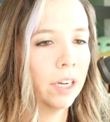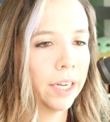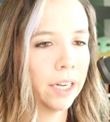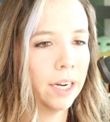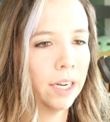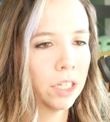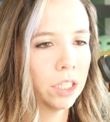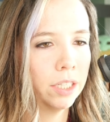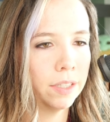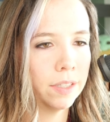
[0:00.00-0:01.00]
I can
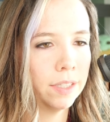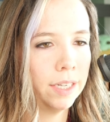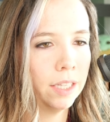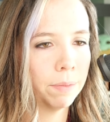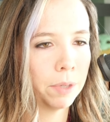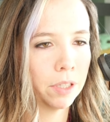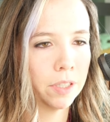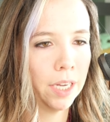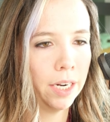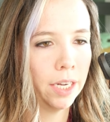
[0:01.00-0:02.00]
actually see the
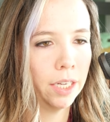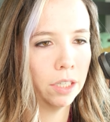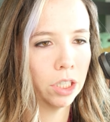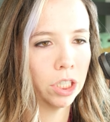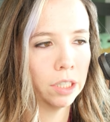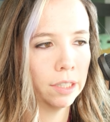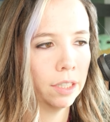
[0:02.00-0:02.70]
percentage